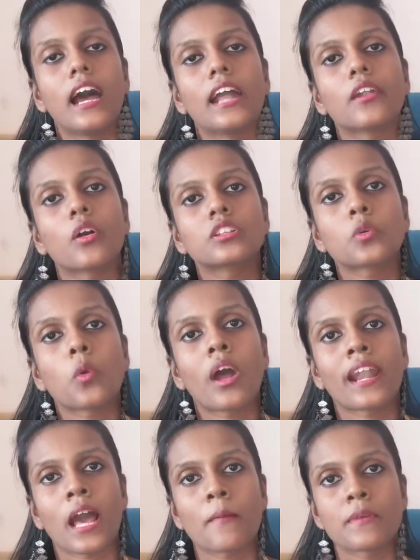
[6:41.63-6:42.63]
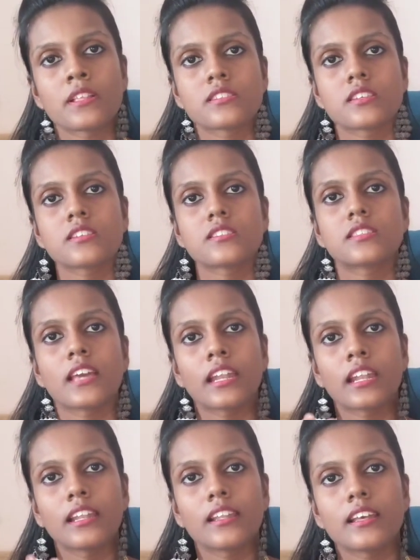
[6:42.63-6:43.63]
And also what happens is
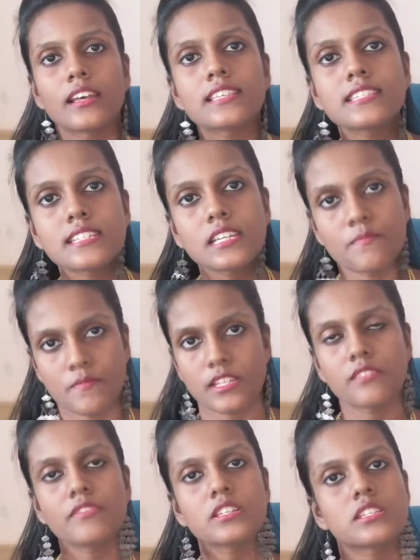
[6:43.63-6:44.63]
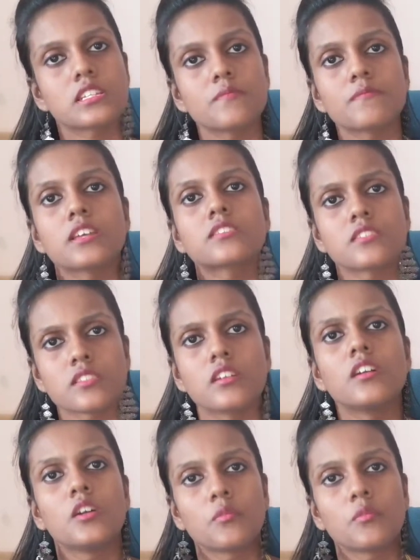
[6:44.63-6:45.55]
their self-esteem doesn't